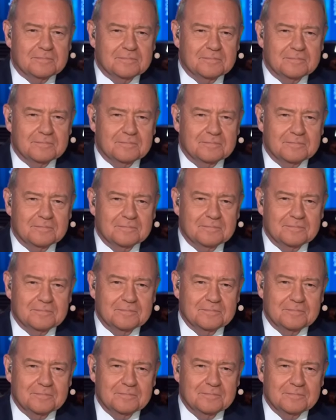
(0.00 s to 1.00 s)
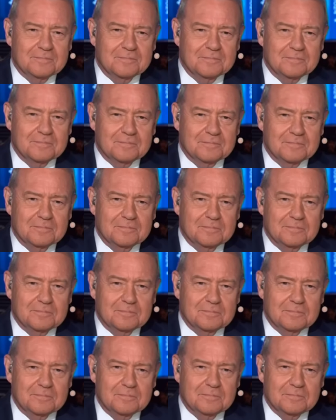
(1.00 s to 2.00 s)

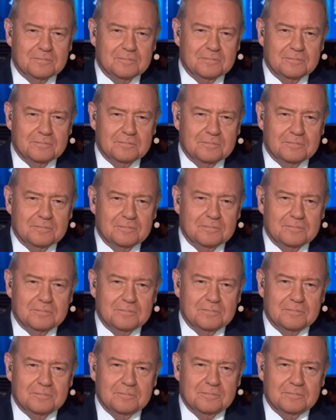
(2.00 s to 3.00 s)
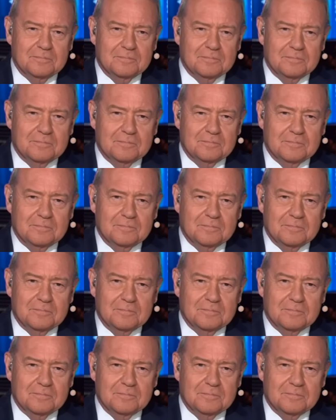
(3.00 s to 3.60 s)
The person shown says nothing.